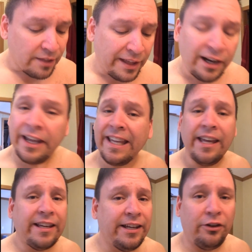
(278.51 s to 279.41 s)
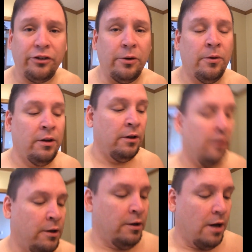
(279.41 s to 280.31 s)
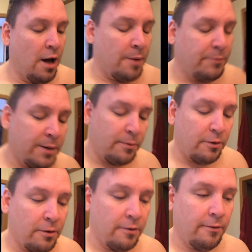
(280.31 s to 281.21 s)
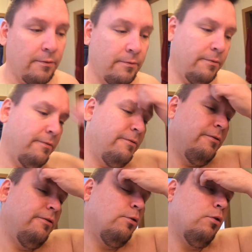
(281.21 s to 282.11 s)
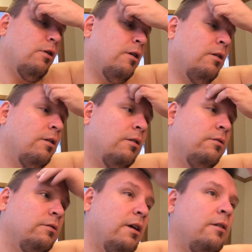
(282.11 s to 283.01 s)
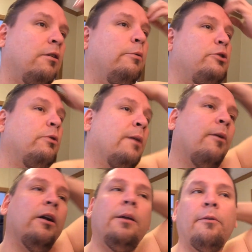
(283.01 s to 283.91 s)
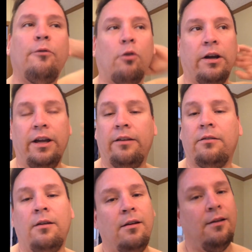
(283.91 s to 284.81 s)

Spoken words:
That it kills you. Number 4, I don't know which one I'm on. Number 4, I guess.